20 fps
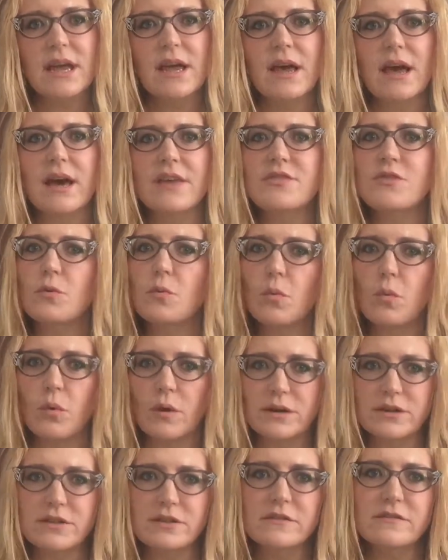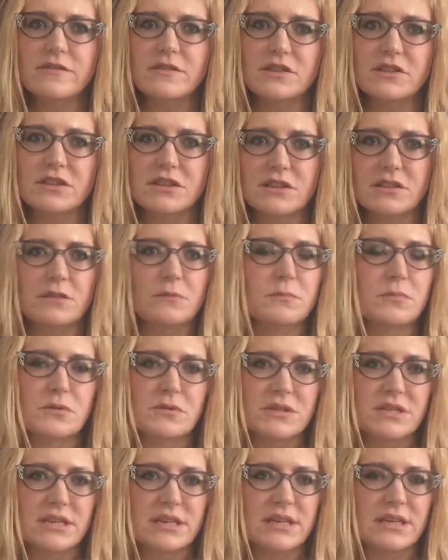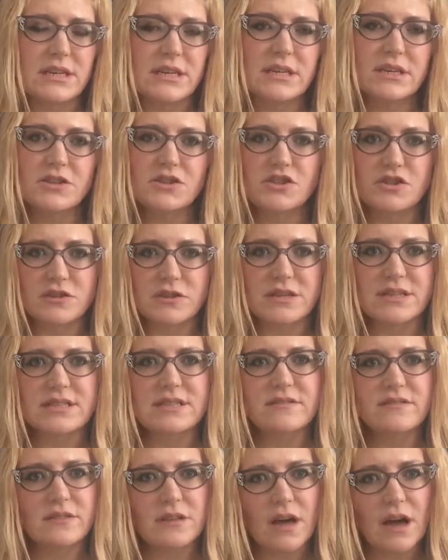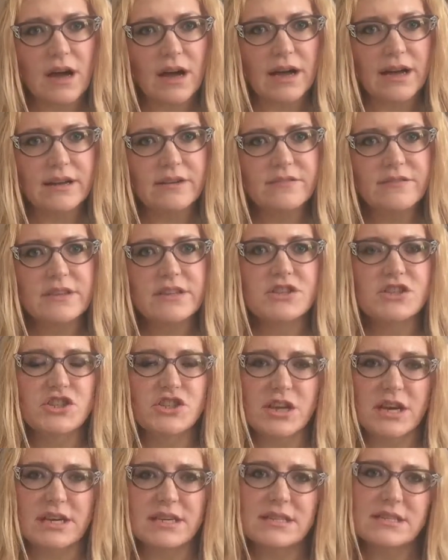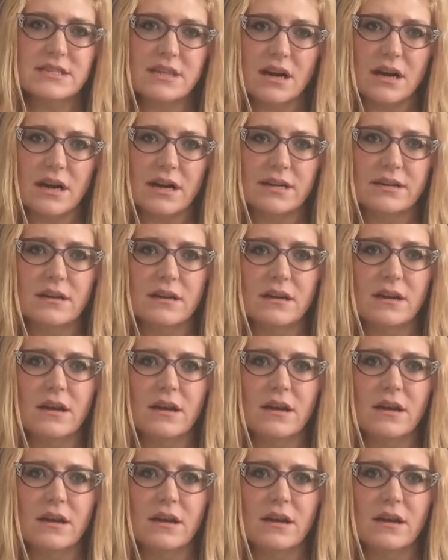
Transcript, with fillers: at the wonderful little boutique Journeys of Life in Shadyside,